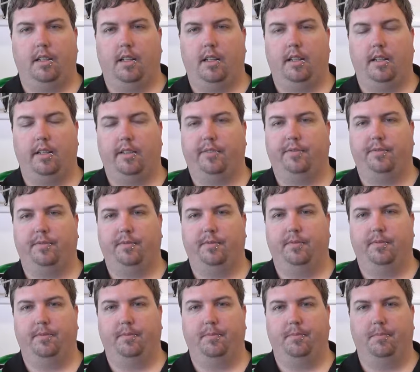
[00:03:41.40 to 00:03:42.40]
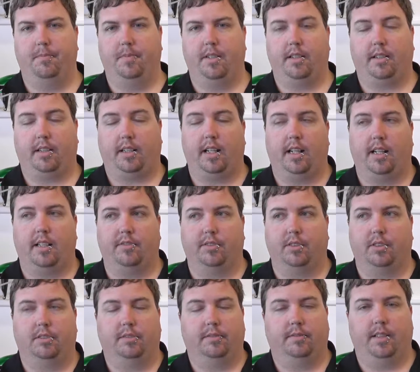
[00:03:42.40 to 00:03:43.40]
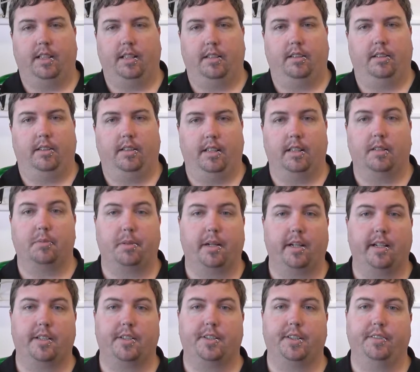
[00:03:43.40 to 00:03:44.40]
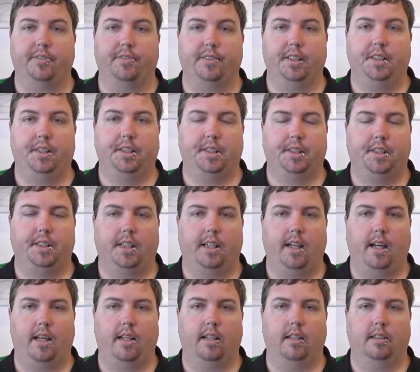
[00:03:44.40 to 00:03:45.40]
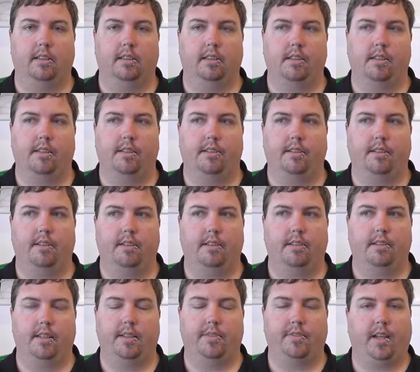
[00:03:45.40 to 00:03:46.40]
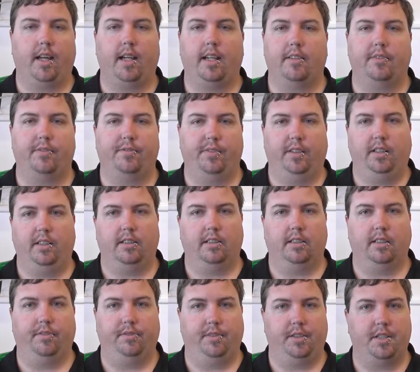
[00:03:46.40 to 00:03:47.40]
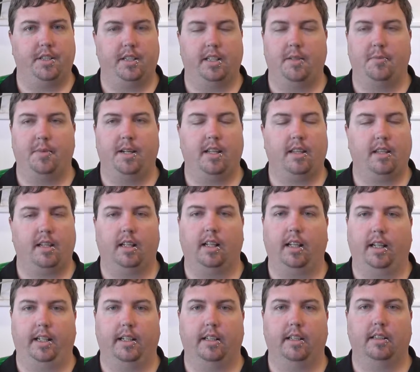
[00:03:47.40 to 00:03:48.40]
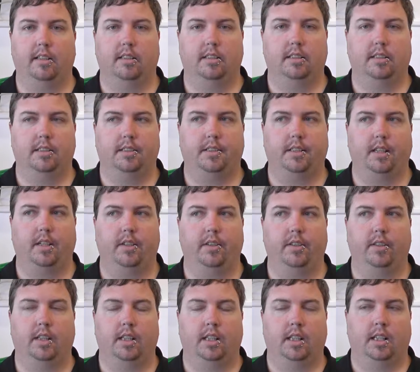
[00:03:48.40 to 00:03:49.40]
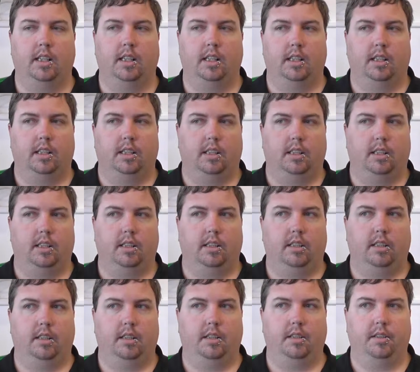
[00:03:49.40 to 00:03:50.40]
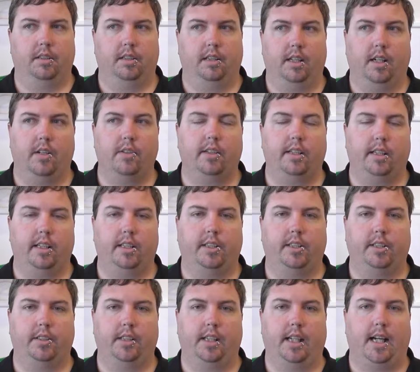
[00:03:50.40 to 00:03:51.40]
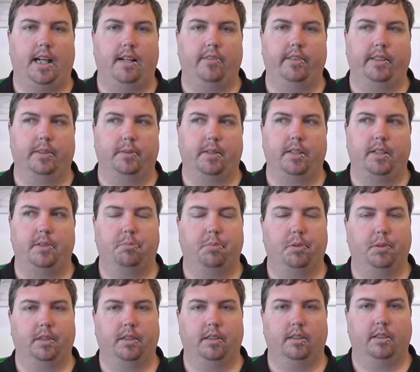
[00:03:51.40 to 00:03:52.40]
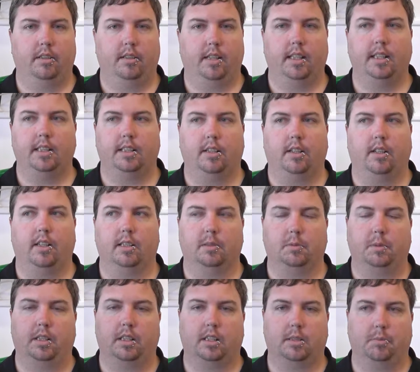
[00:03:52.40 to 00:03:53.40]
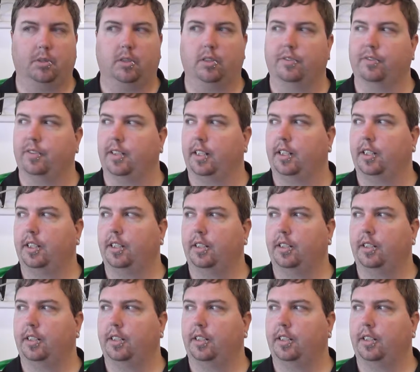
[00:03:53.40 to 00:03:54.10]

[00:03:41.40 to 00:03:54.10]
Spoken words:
They're a carnivore. They're a predatory fish, and if they can fit a fish in their mouth, they'll eat it. So the only issue you have is when you put these guys with small fish.